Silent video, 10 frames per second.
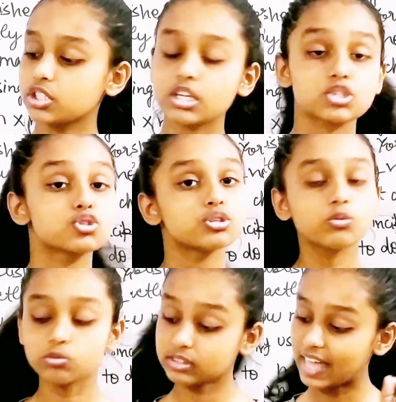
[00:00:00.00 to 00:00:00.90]
does
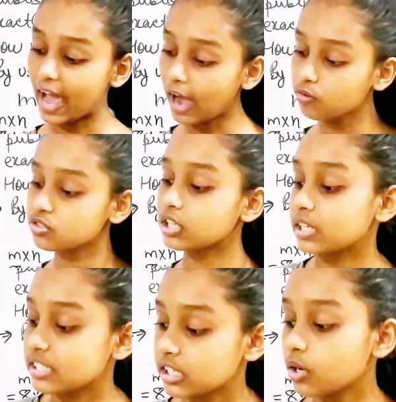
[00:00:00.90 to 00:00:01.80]
2000
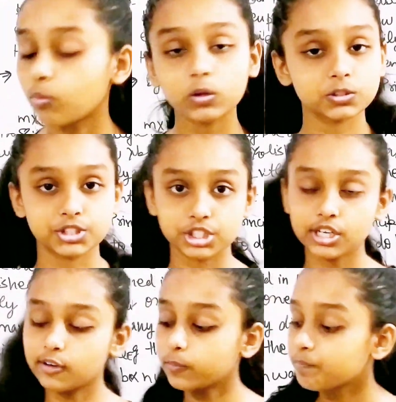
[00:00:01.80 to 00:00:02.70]
is equal
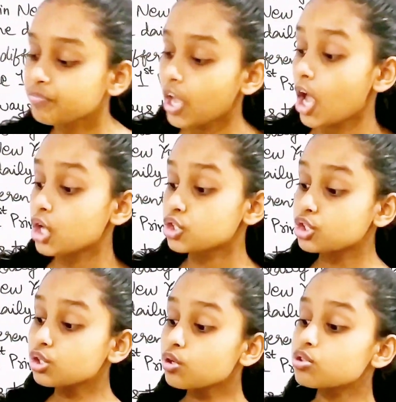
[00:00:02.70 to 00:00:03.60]
to?
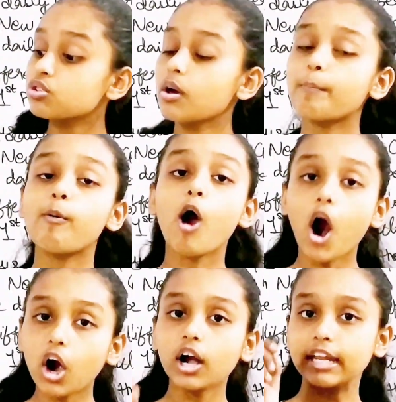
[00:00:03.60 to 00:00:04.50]
2 to the
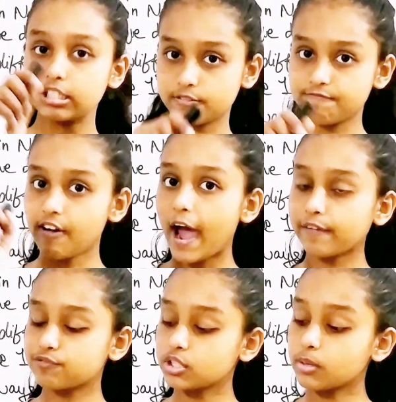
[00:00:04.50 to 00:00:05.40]
power into 5 to